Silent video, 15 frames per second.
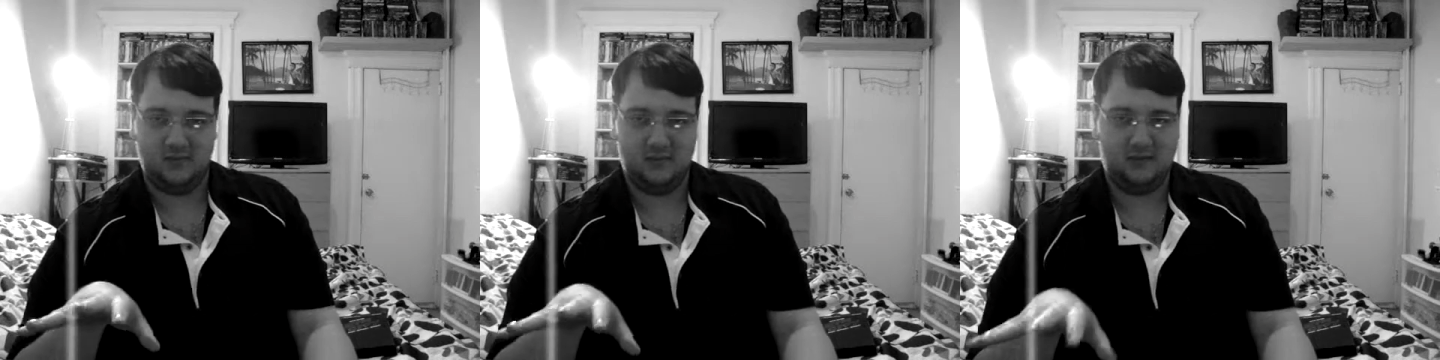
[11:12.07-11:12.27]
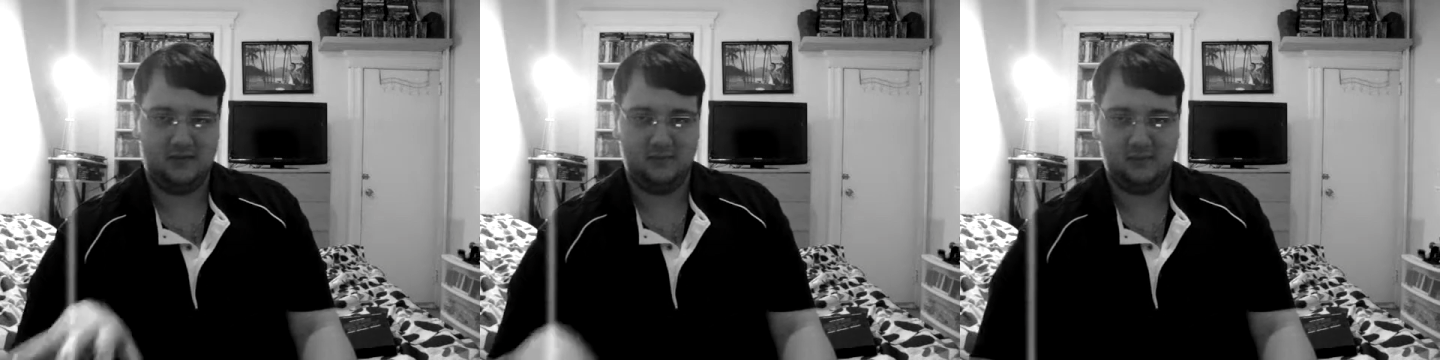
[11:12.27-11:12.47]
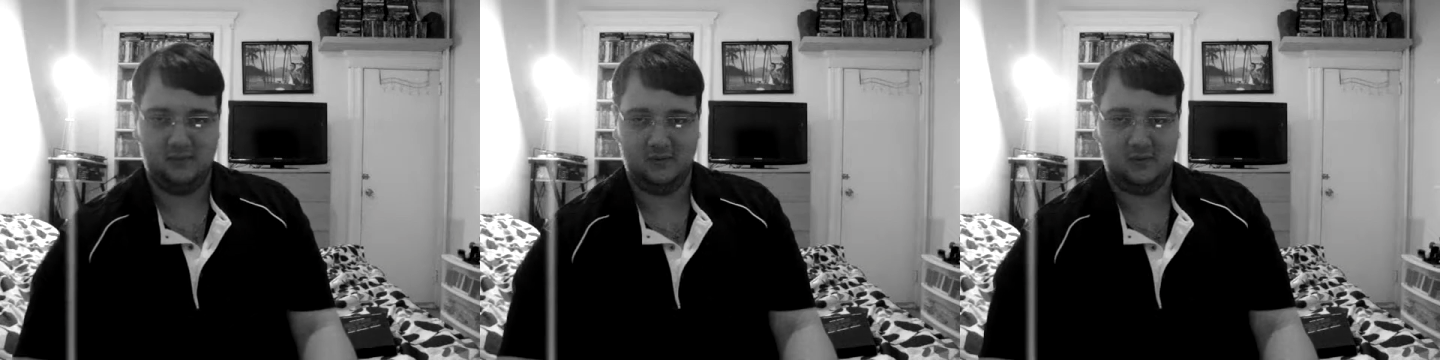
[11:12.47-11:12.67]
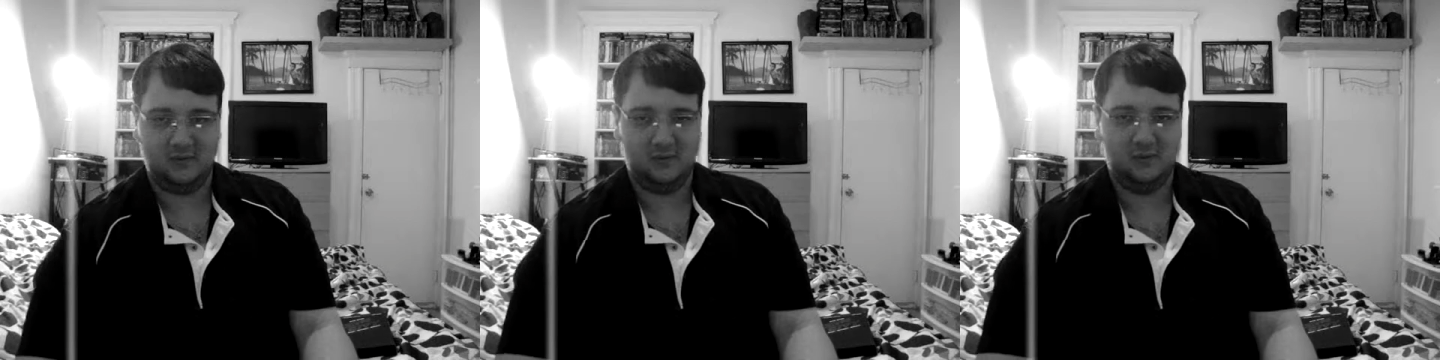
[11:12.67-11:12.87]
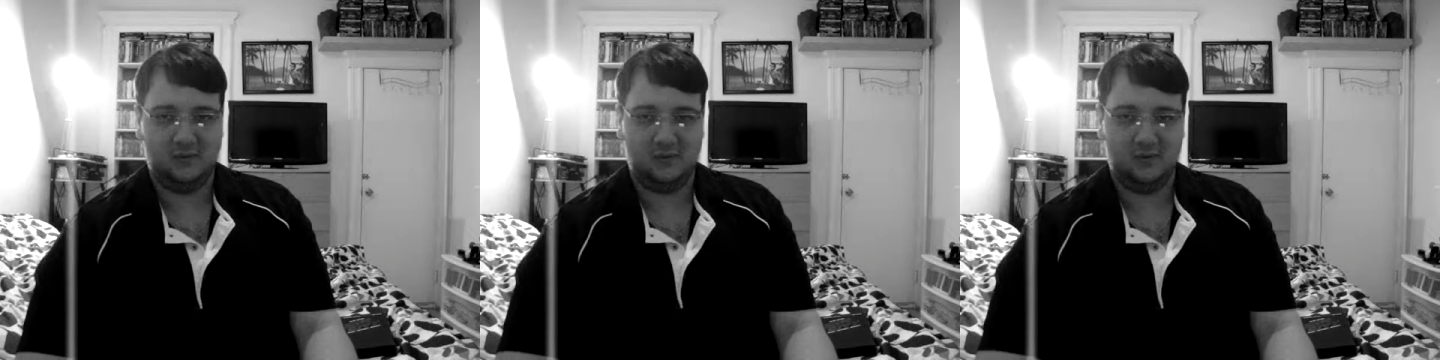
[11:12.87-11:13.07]

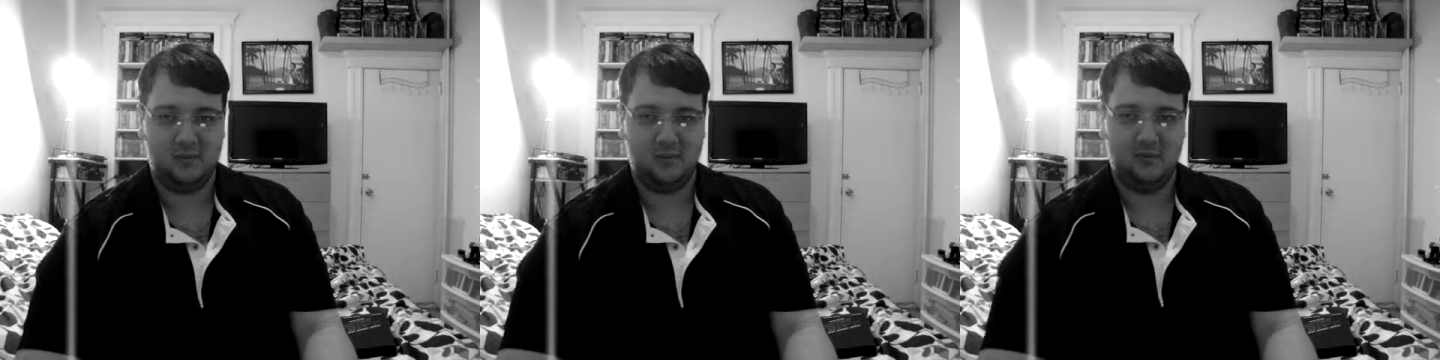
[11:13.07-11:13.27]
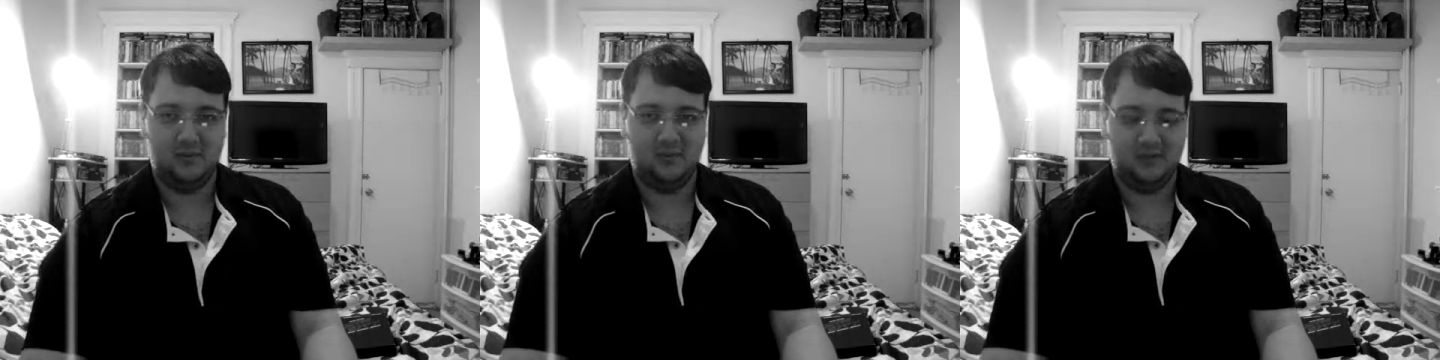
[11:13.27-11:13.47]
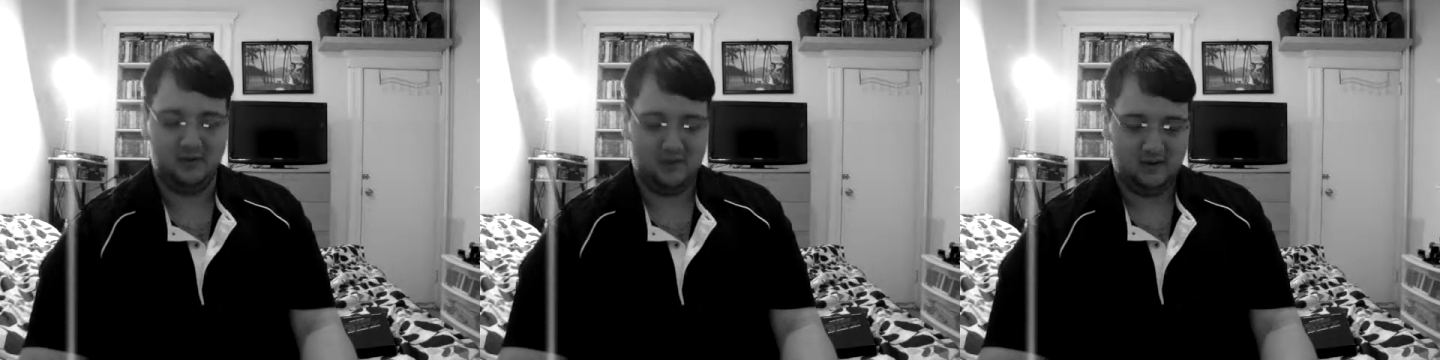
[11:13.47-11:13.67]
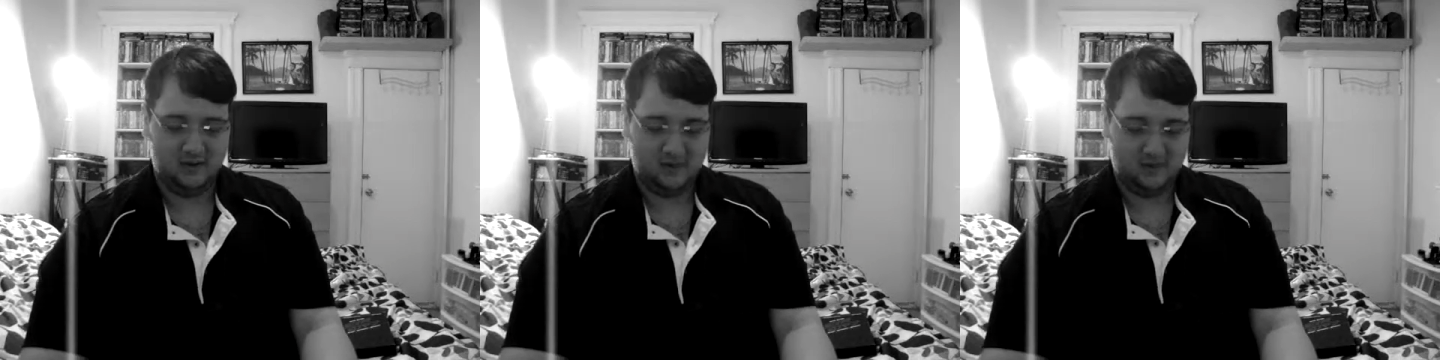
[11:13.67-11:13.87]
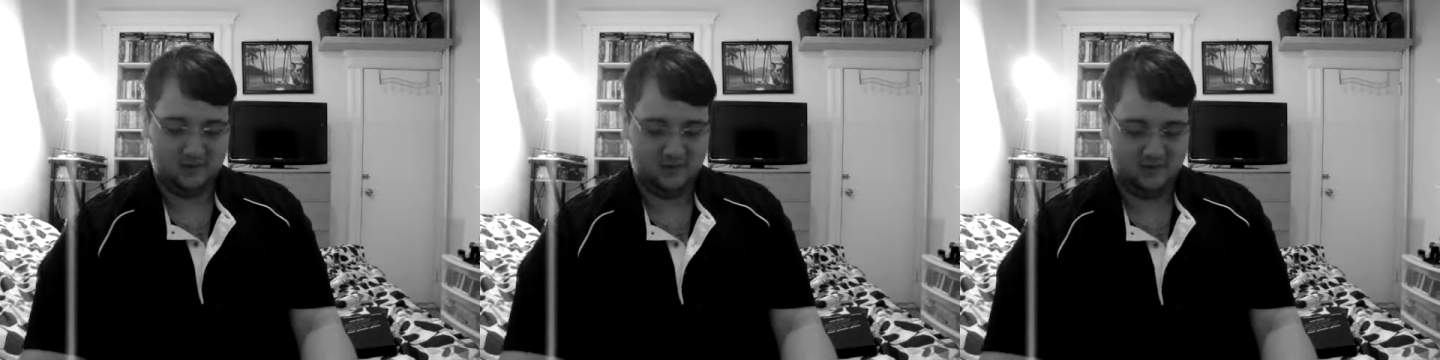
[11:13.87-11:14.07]
smooth criminal
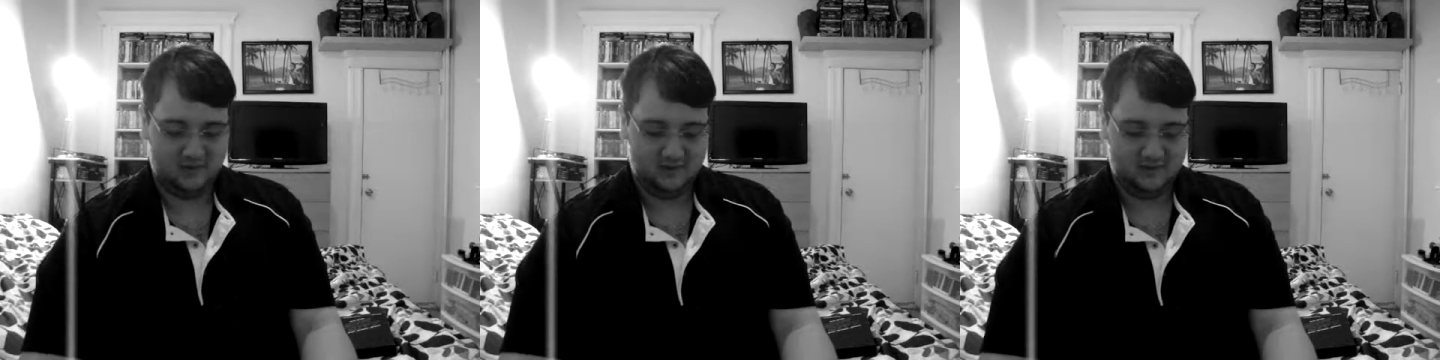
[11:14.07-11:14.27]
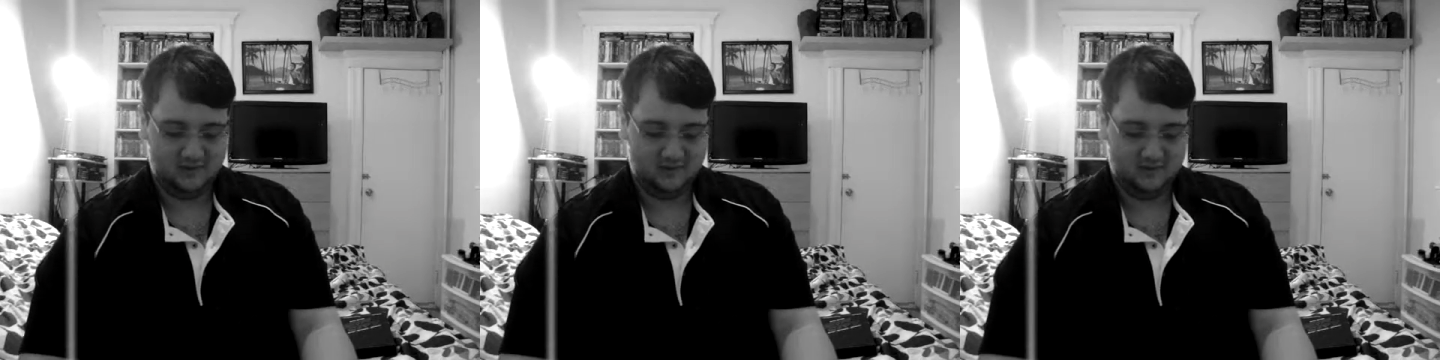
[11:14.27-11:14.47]
way,